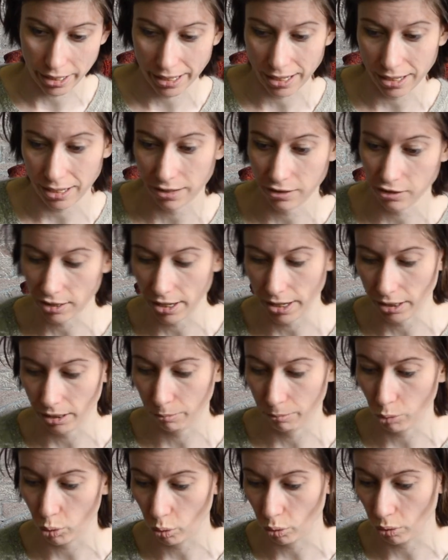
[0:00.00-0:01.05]
and get it slightly
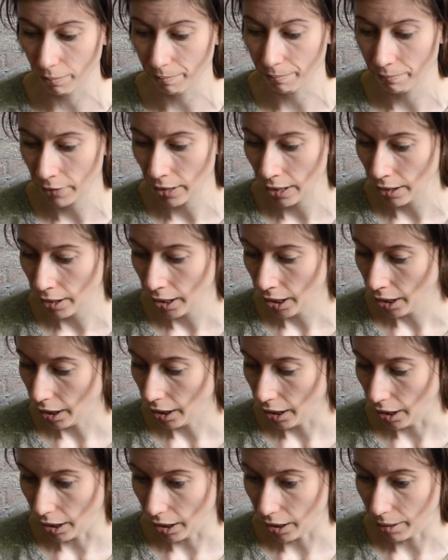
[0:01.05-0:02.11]
more
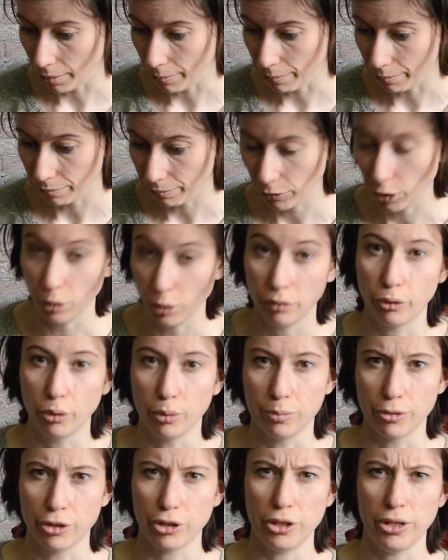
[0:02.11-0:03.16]

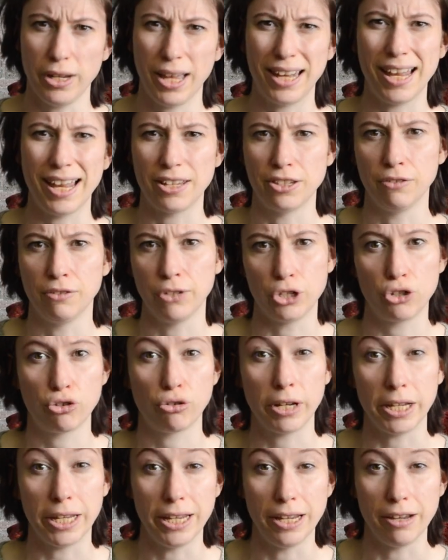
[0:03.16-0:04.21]
uniform, so you get less of a
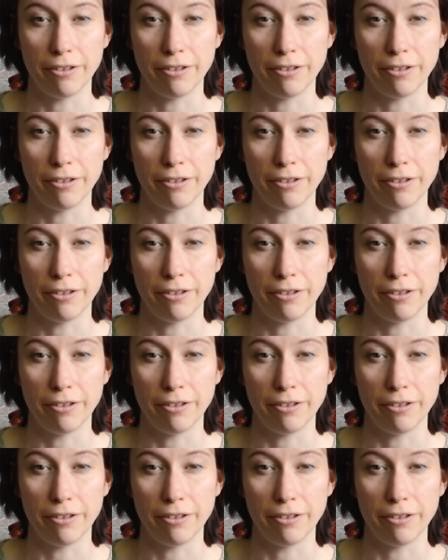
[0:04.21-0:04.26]
streaky